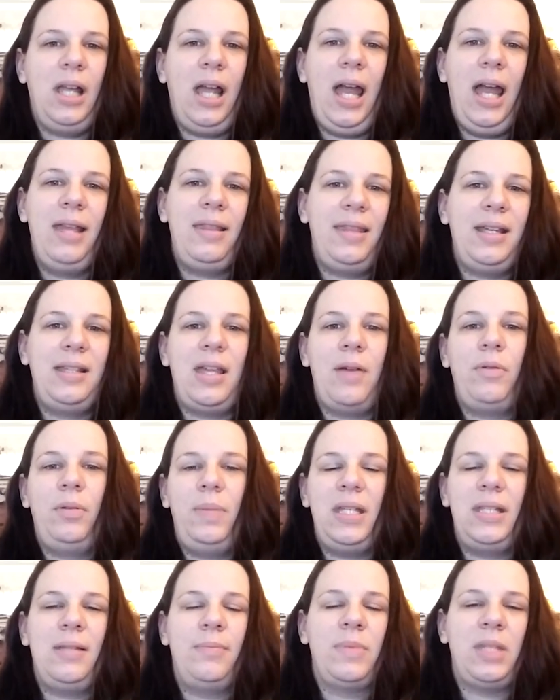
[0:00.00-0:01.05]
I think that would
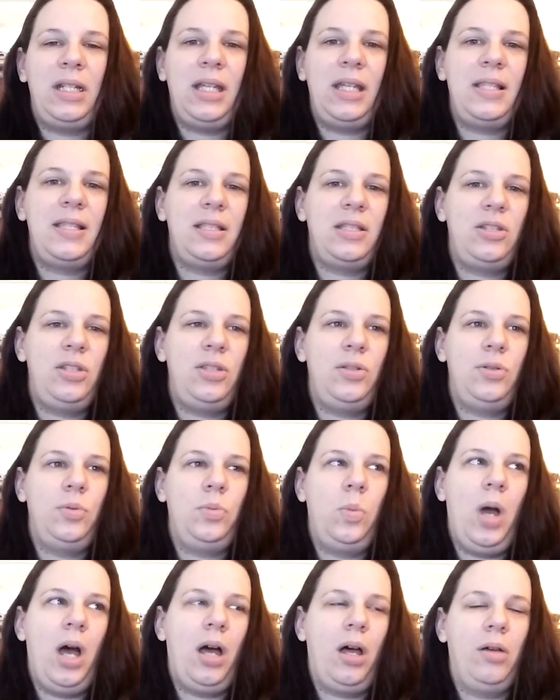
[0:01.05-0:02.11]
be something nice to do
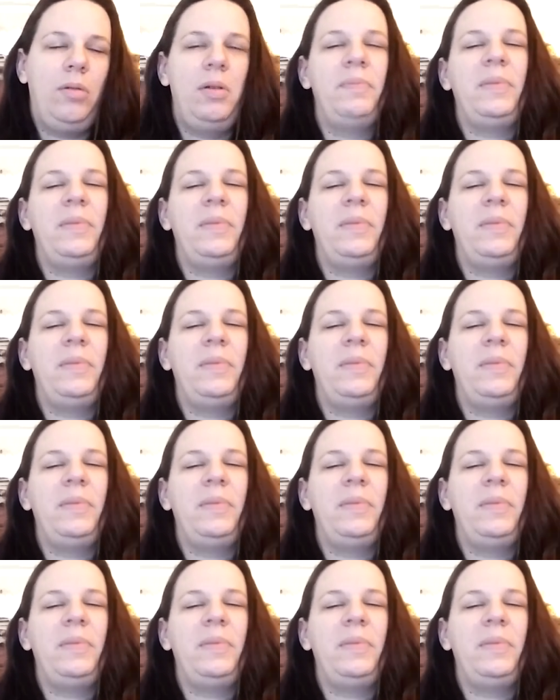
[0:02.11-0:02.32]
while,